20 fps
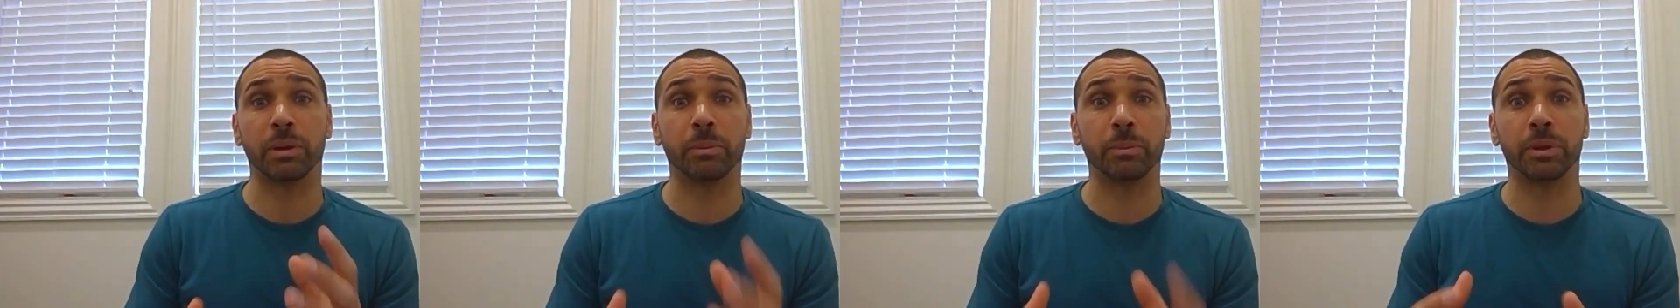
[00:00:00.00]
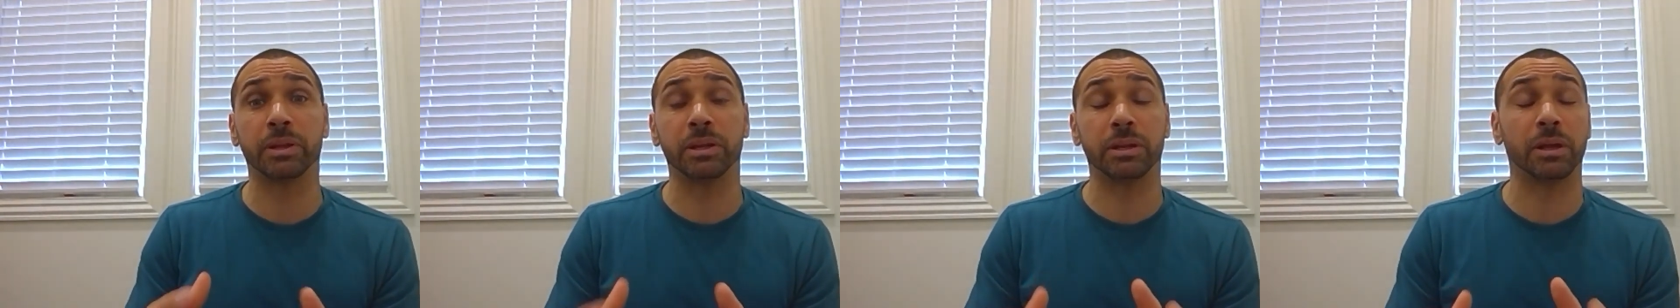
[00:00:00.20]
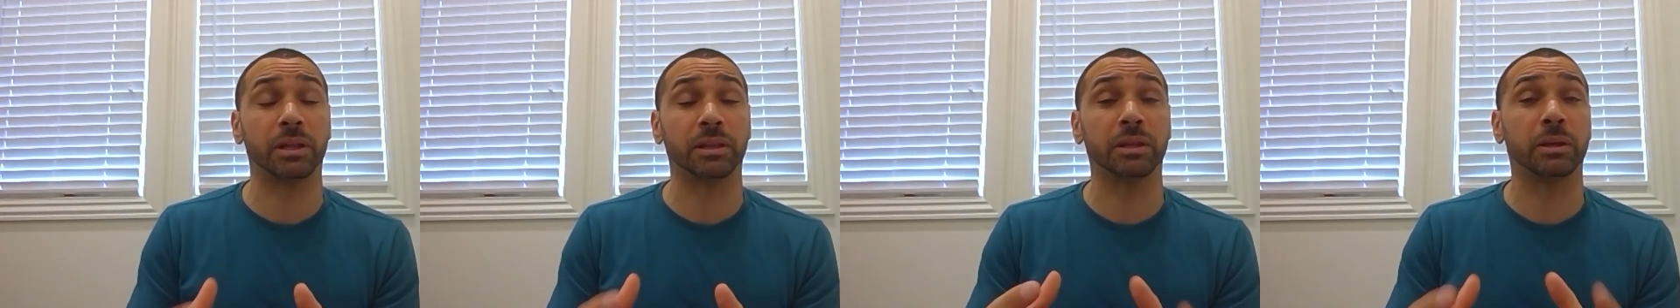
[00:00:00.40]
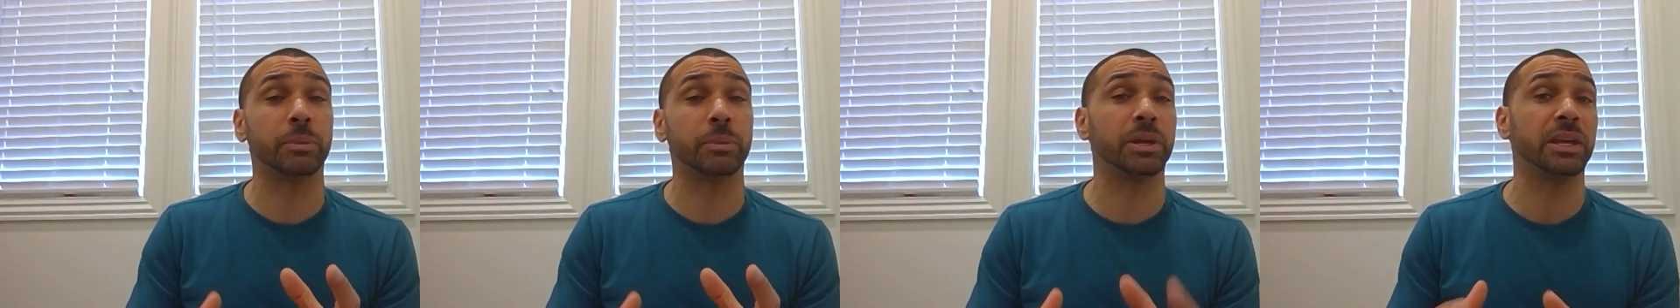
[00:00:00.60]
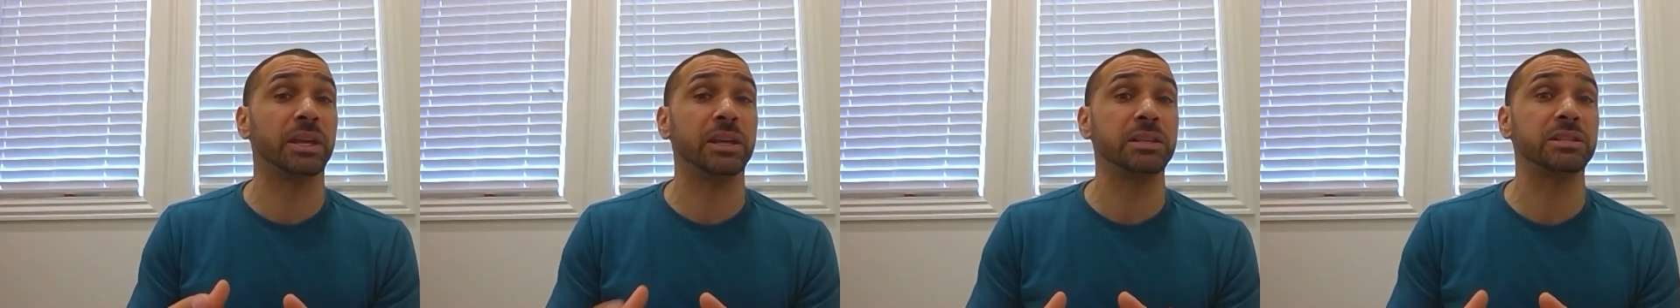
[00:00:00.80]
little
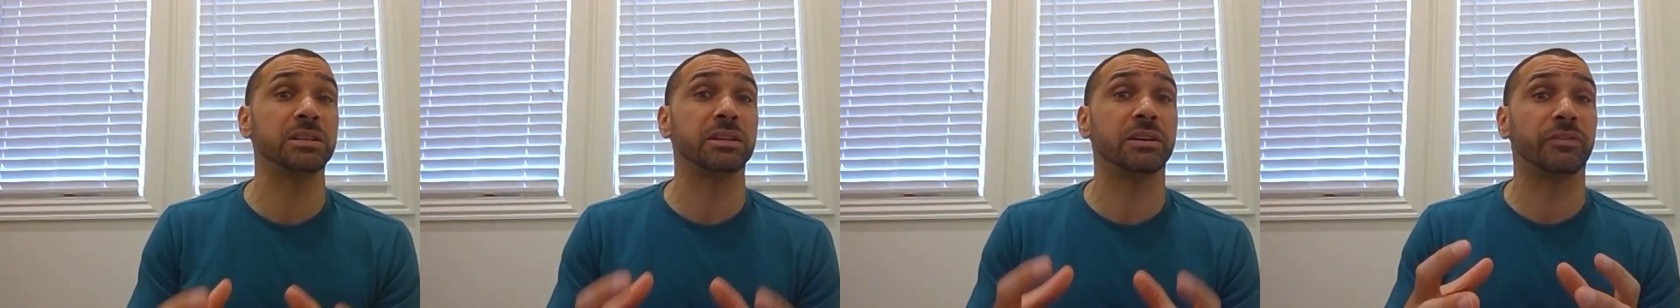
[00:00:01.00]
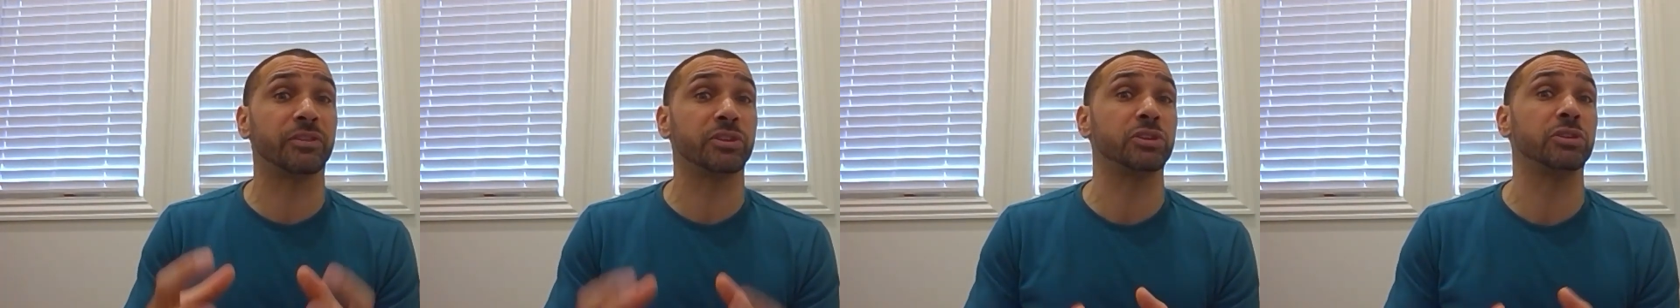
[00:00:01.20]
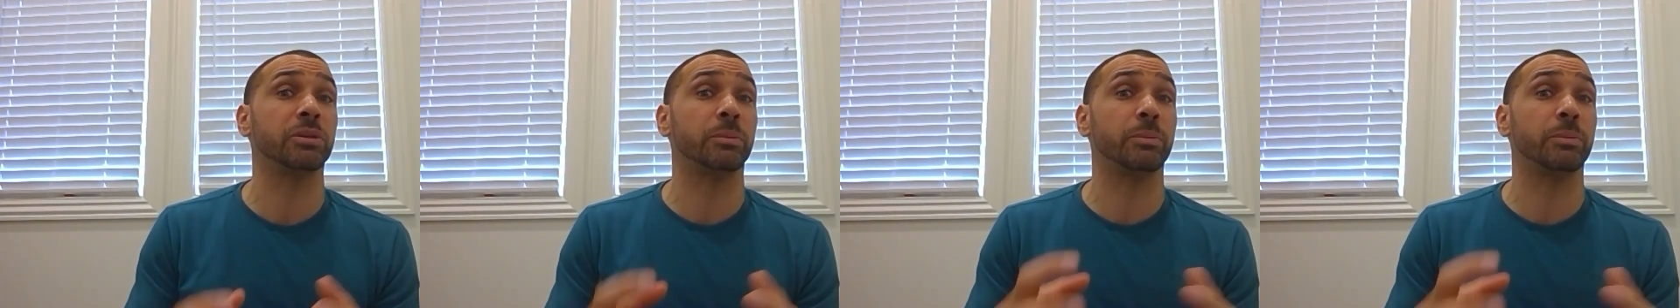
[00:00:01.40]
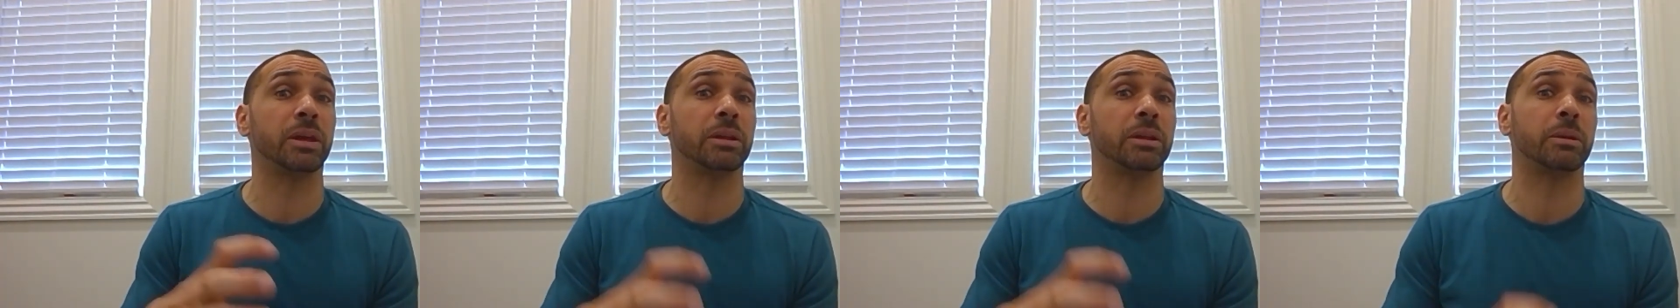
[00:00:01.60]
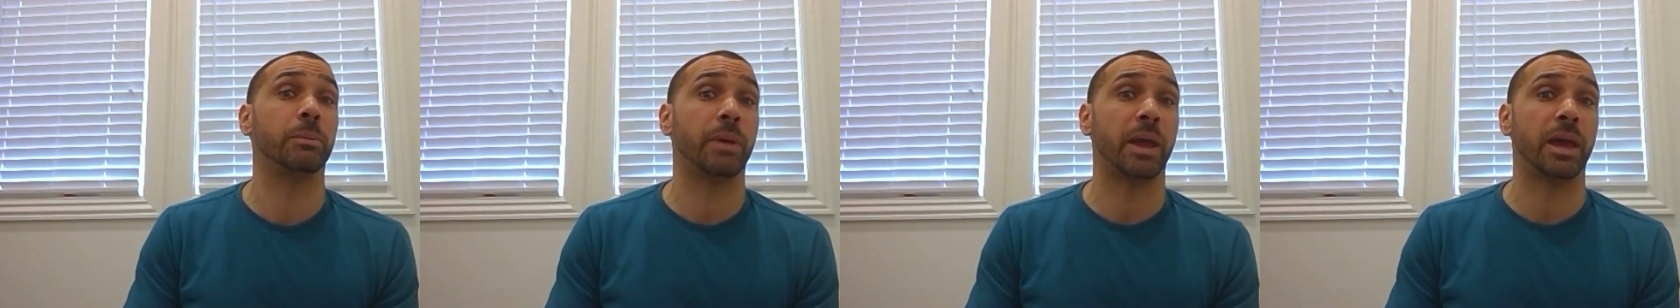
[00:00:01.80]
bit easier for you to be
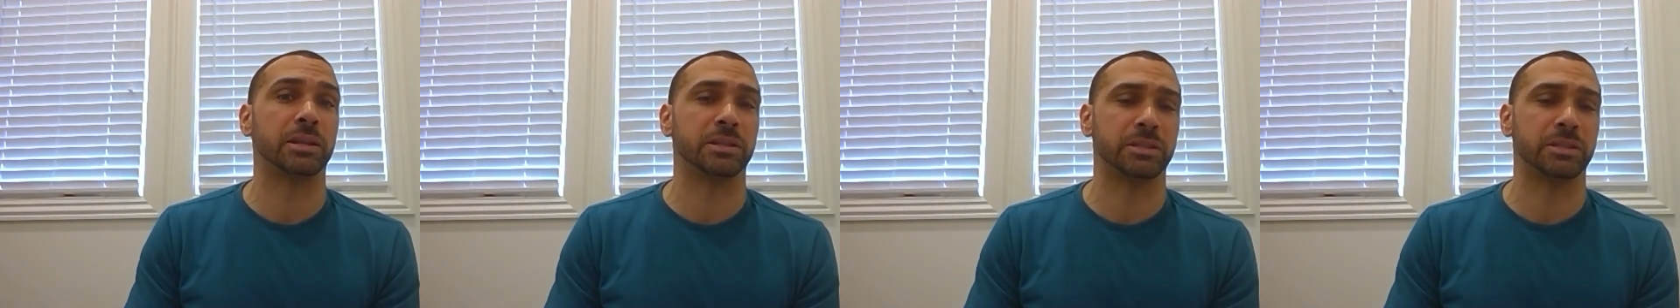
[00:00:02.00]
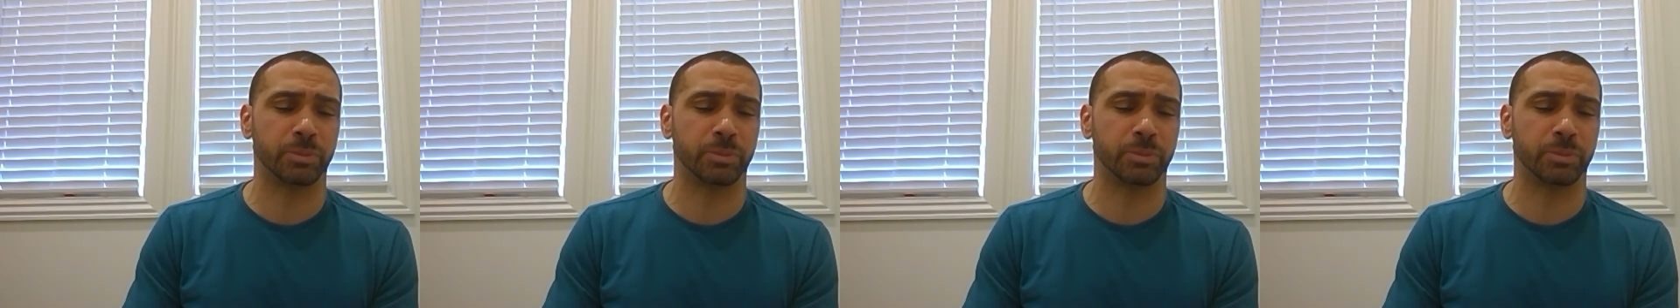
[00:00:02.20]
able to manage,